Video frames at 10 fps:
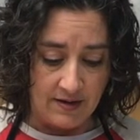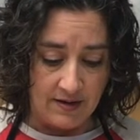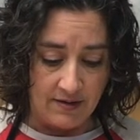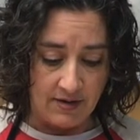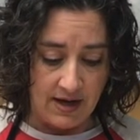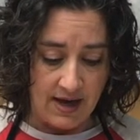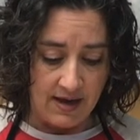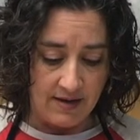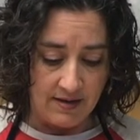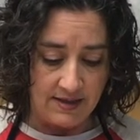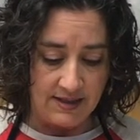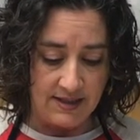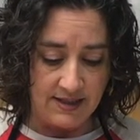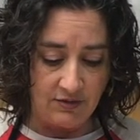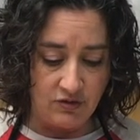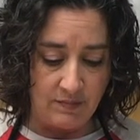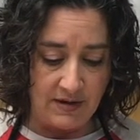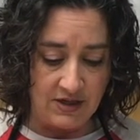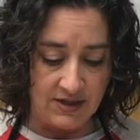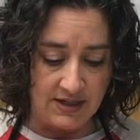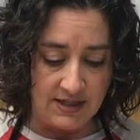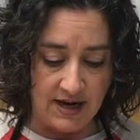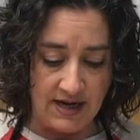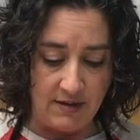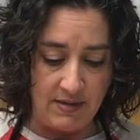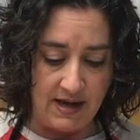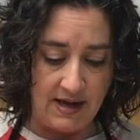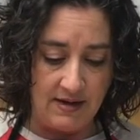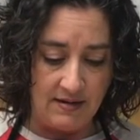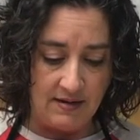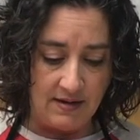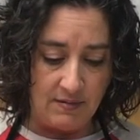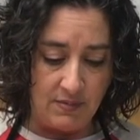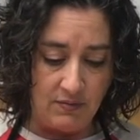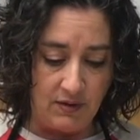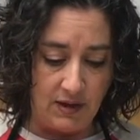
Okay, this is still dripping just a tiny bit. Be really